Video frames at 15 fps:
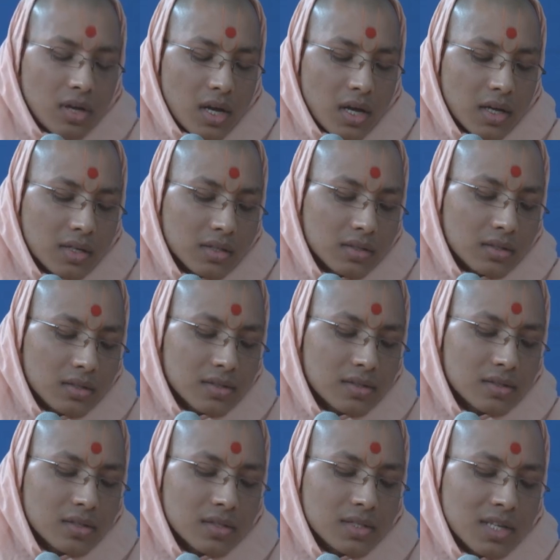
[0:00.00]
and this
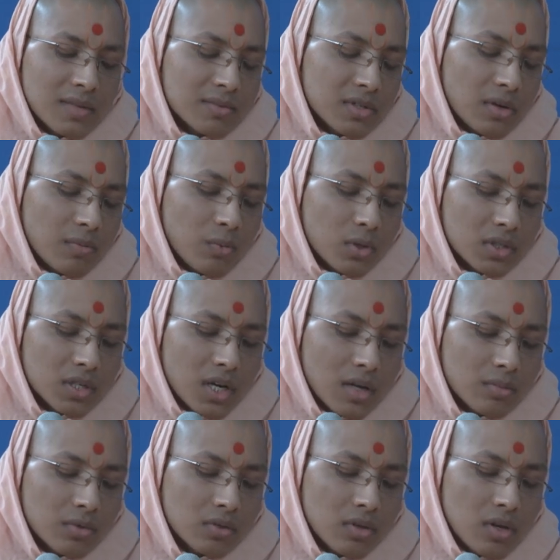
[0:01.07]
is the gems of
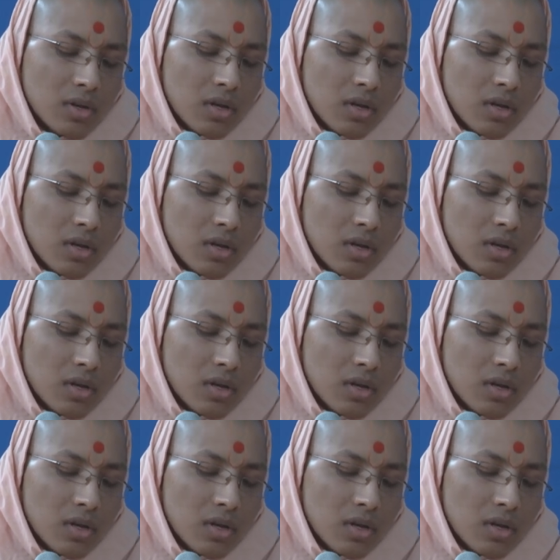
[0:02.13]
Vachanamrut.